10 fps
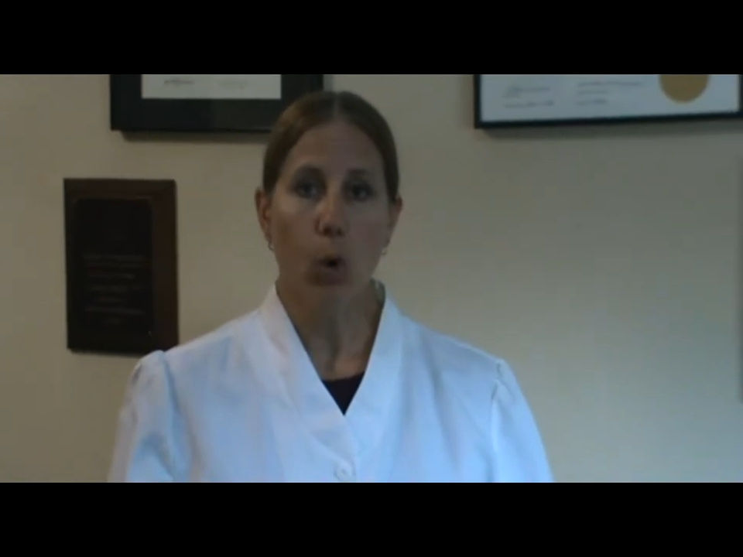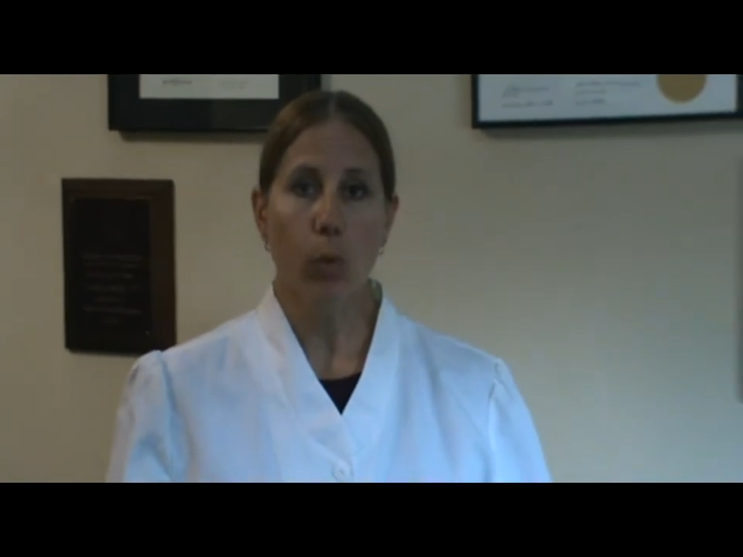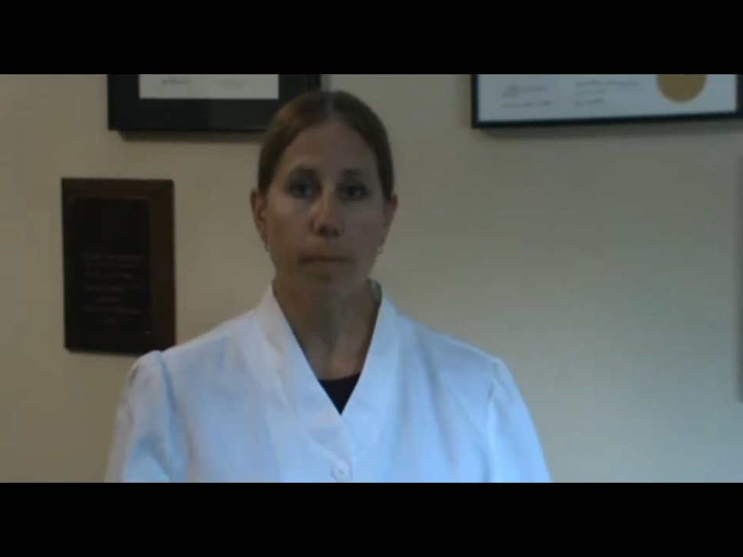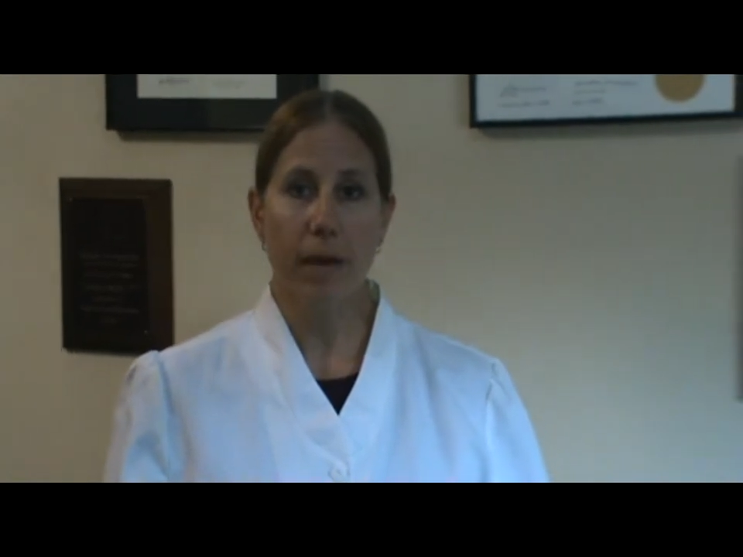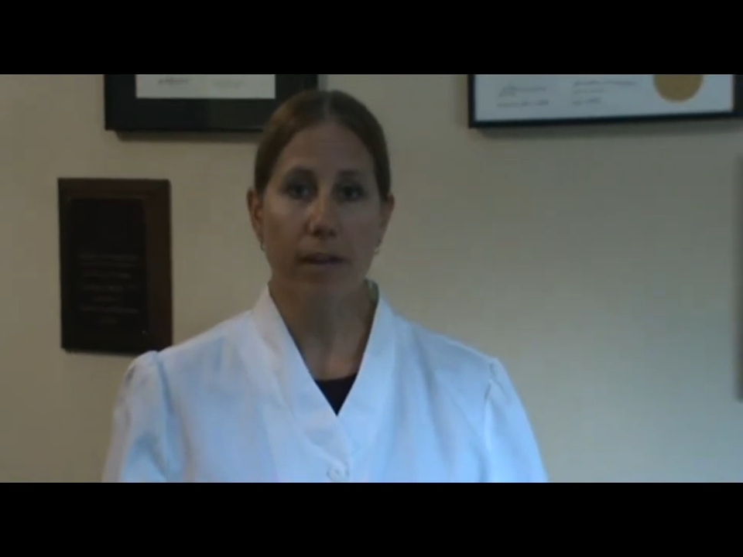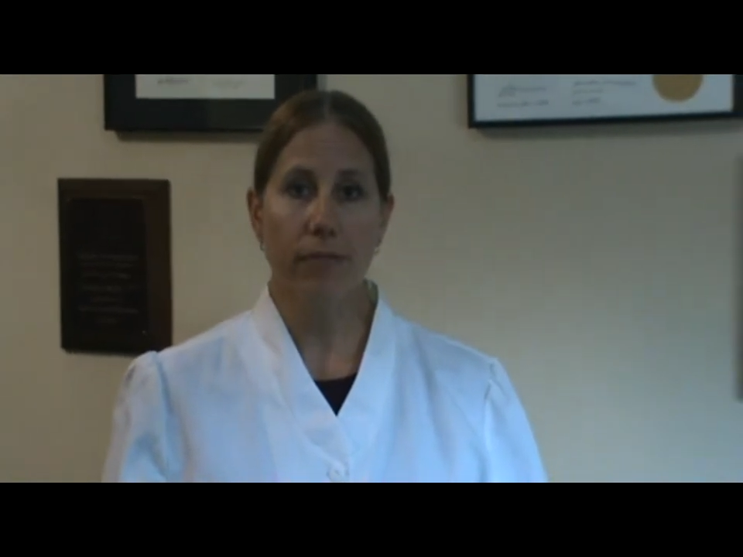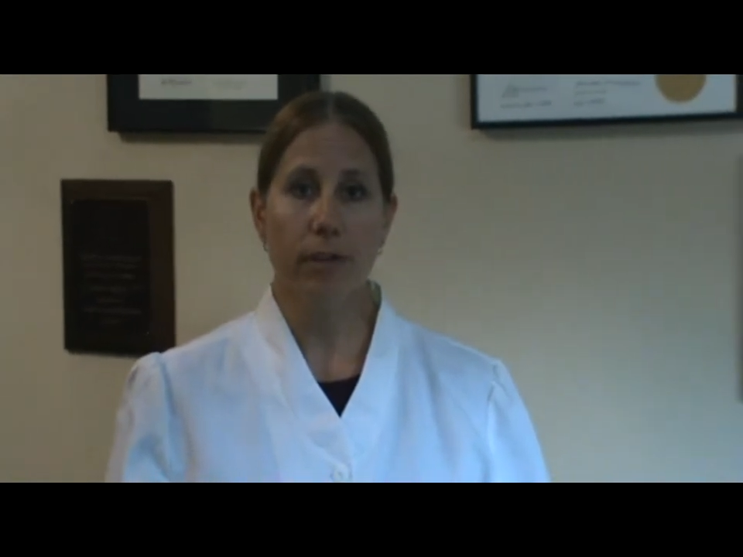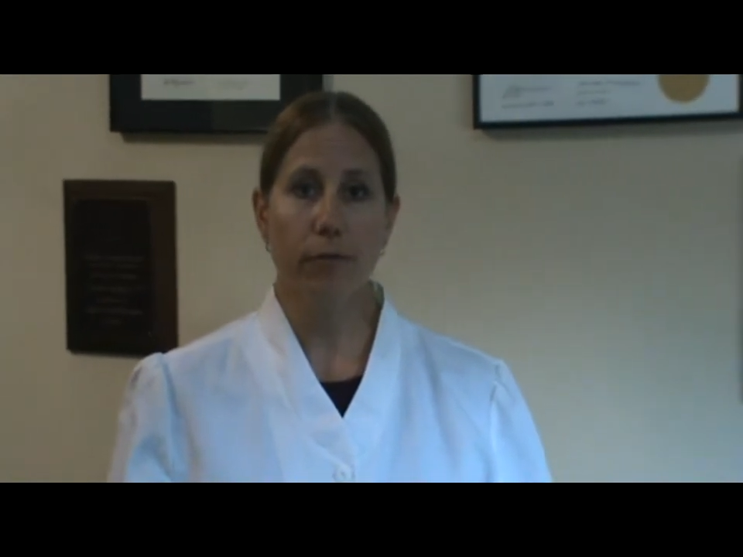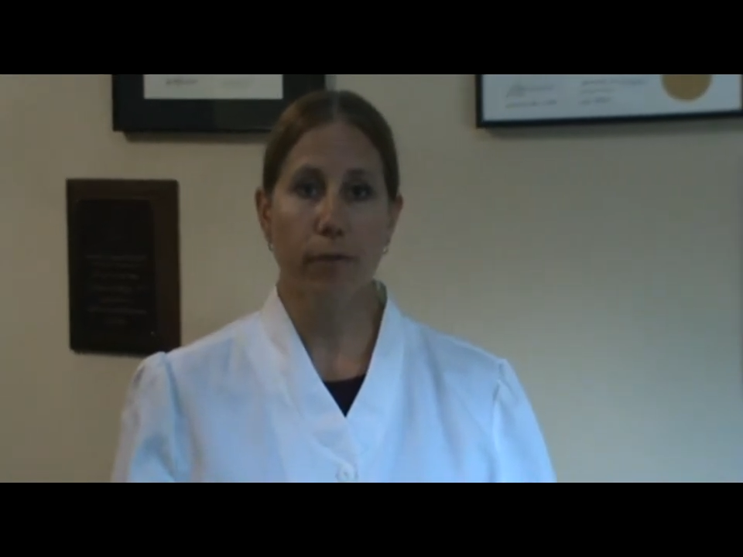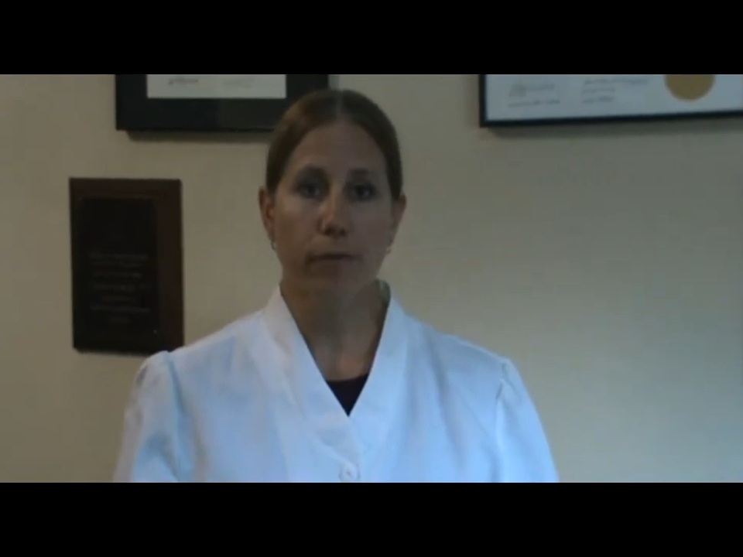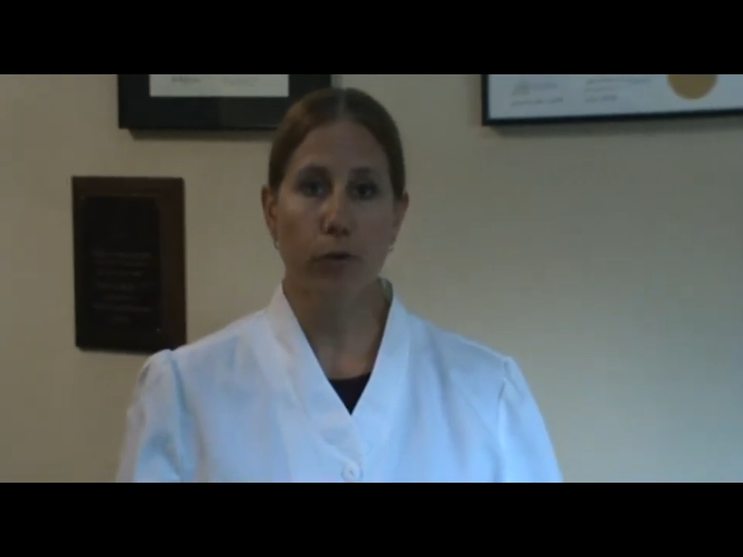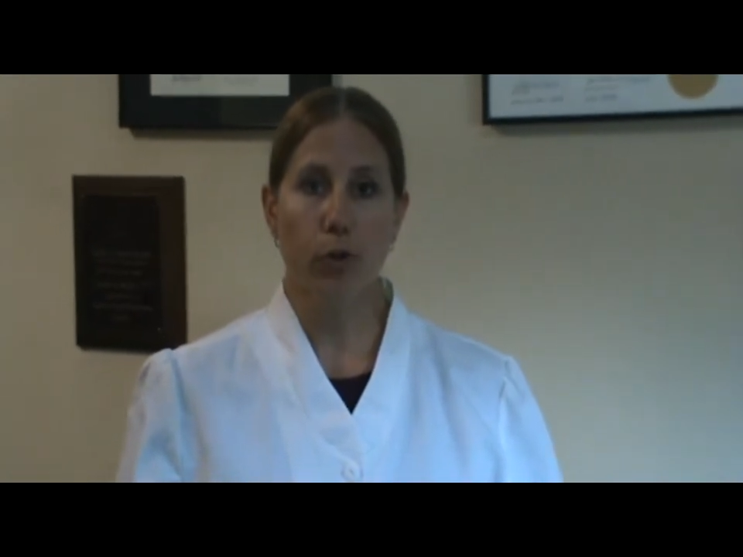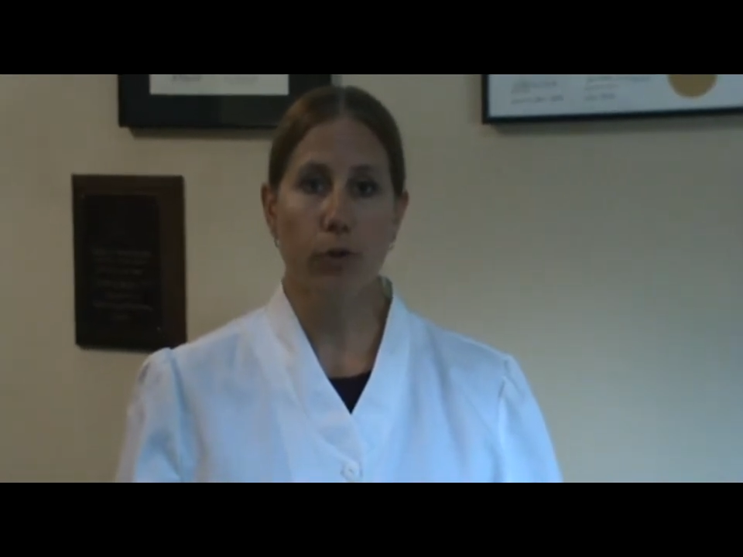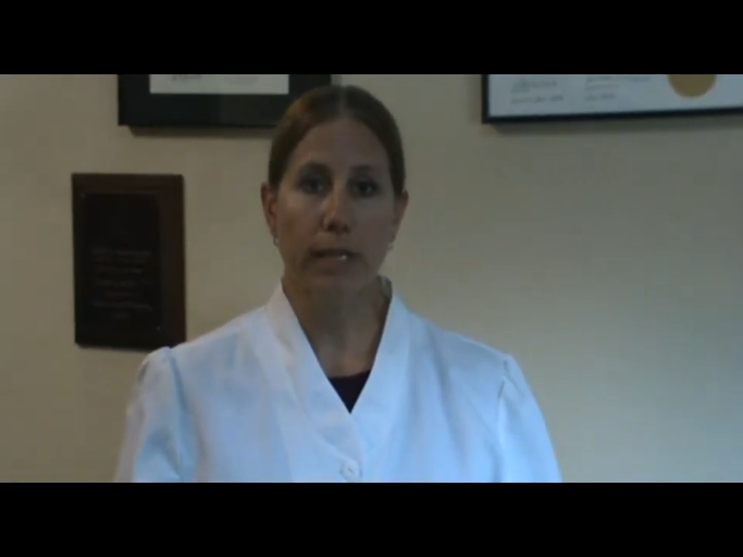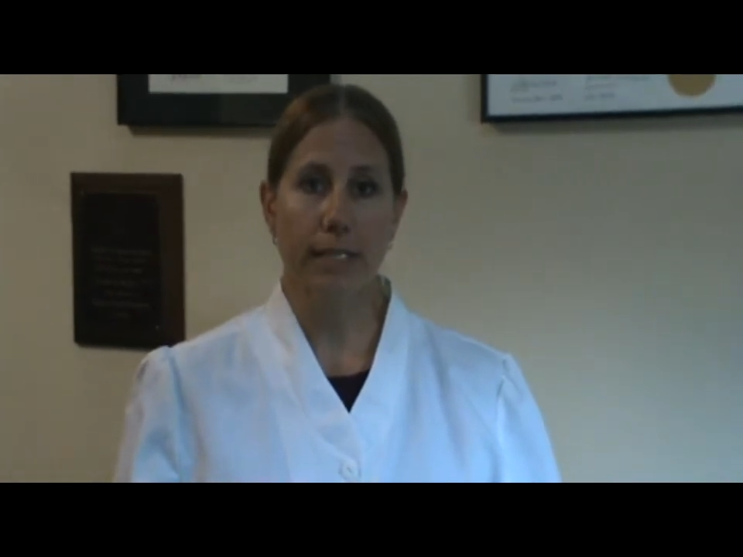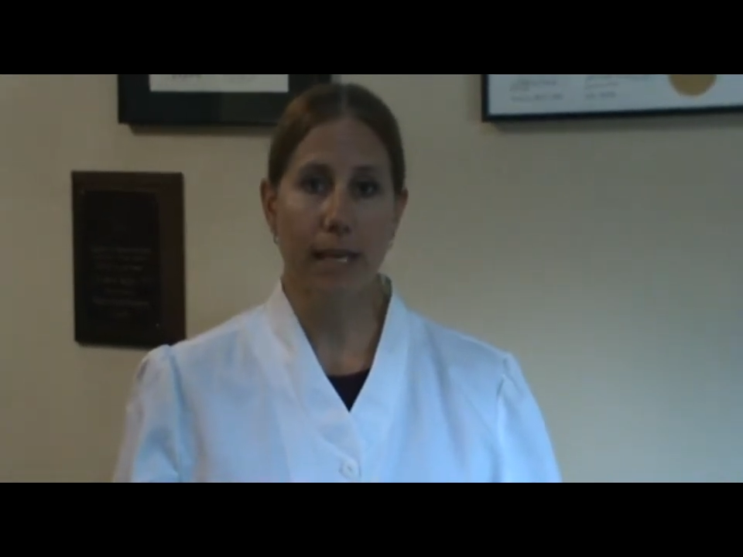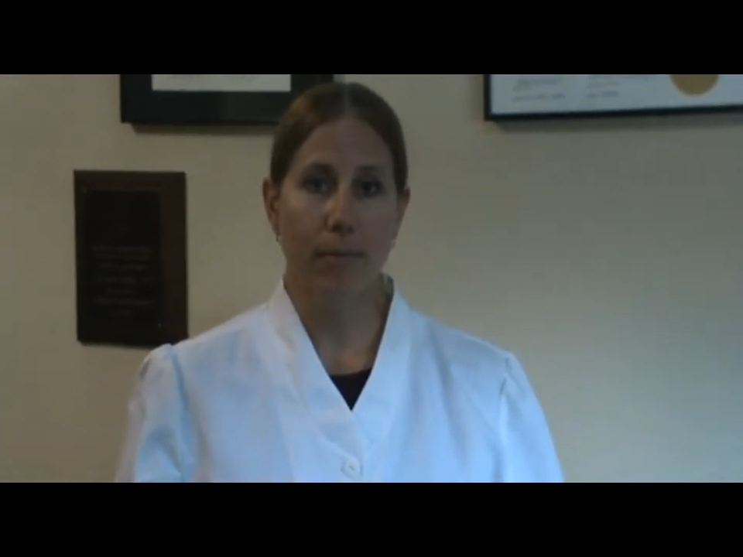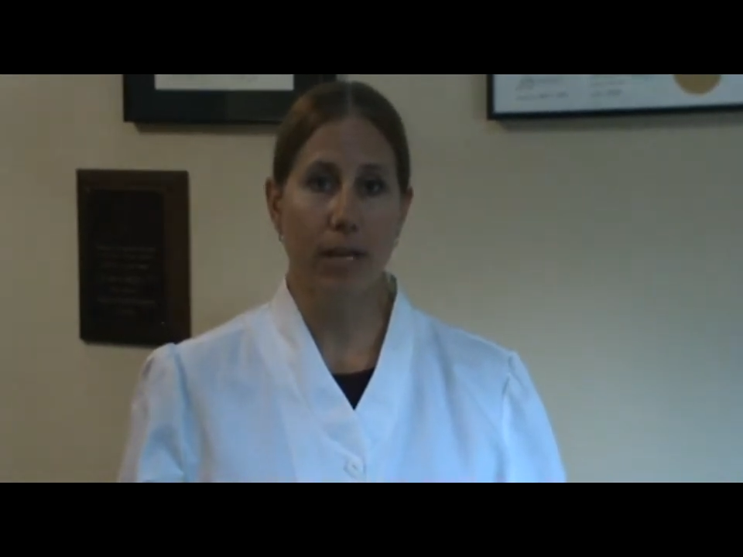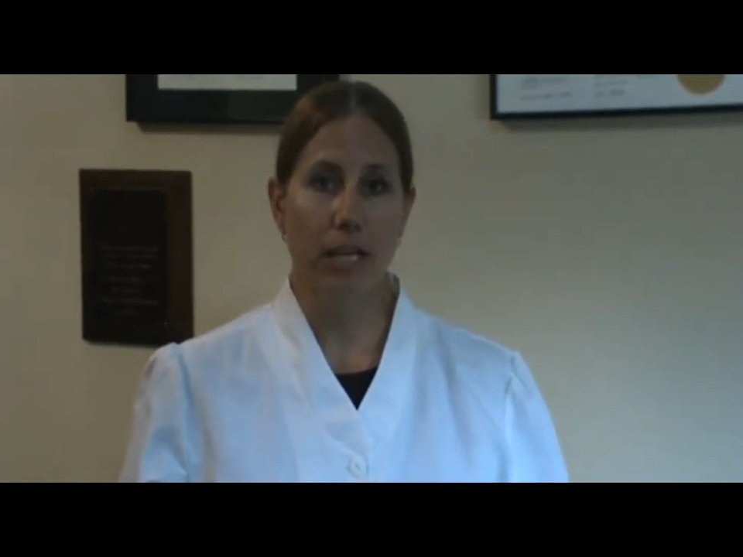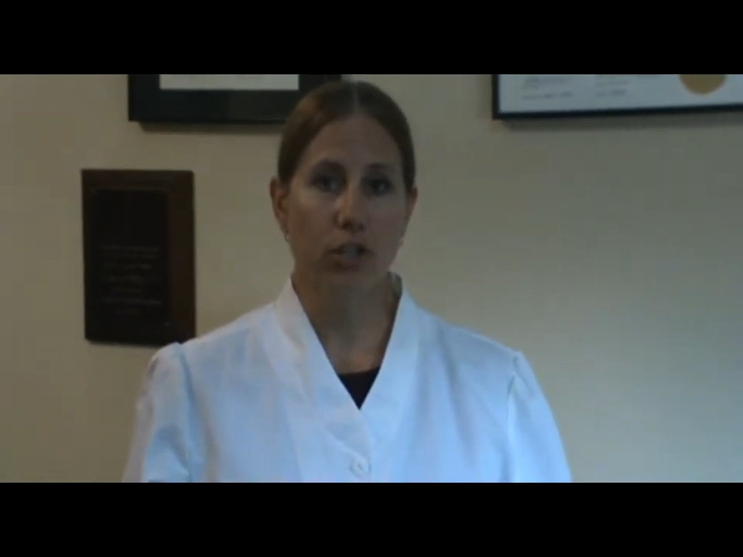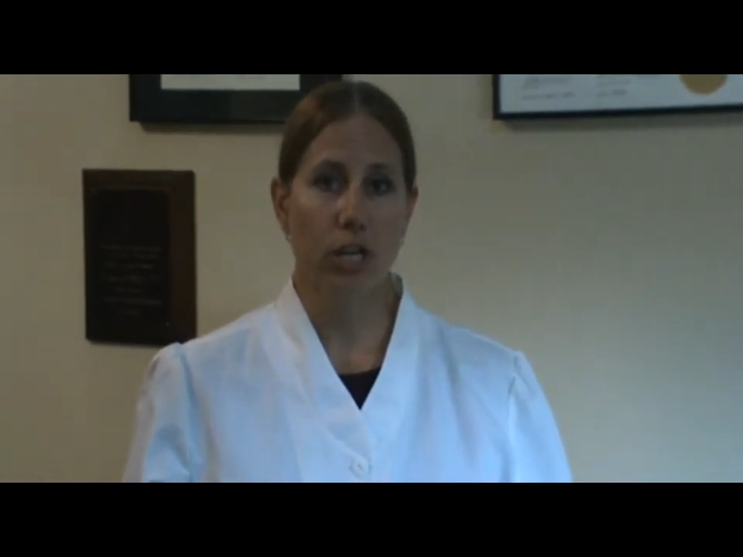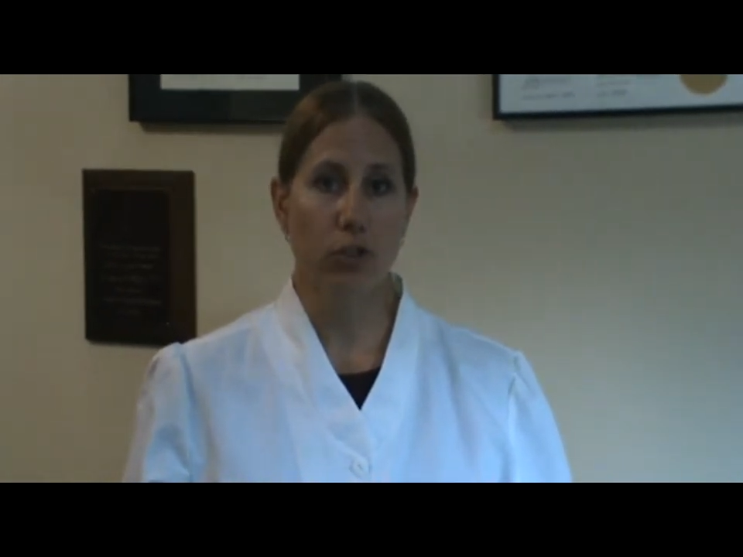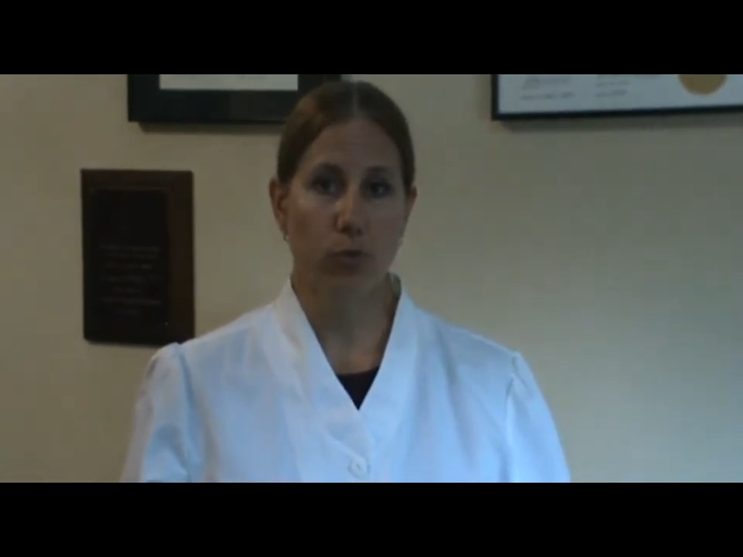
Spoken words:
would benefit from further examination and